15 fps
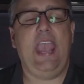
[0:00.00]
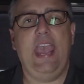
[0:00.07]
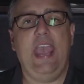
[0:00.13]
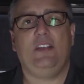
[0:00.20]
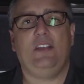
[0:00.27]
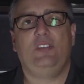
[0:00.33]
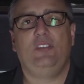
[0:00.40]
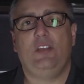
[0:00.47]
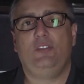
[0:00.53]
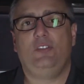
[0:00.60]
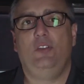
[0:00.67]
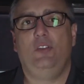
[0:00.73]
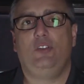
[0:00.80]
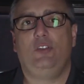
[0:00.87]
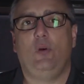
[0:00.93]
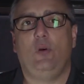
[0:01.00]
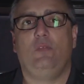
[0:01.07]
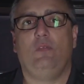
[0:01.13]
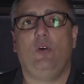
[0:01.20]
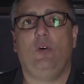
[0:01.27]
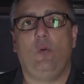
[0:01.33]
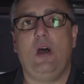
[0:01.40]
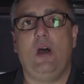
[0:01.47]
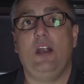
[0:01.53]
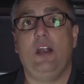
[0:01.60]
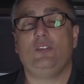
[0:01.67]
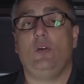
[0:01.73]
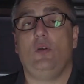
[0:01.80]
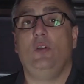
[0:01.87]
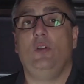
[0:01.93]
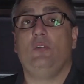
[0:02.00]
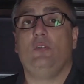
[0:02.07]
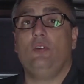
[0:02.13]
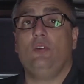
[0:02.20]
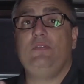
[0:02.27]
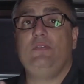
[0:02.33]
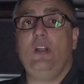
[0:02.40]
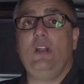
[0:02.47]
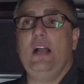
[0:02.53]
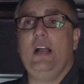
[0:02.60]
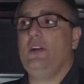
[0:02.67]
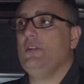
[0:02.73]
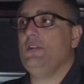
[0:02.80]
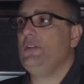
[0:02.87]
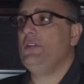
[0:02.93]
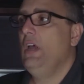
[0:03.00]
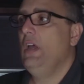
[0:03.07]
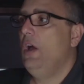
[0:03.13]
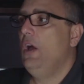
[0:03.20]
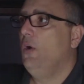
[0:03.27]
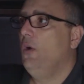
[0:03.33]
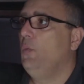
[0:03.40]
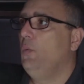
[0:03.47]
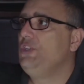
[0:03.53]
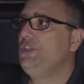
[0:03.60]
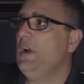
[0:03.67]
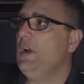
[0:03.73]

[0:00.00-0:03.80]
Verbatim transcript: access to the 12 volt wires on the roof lockers, what you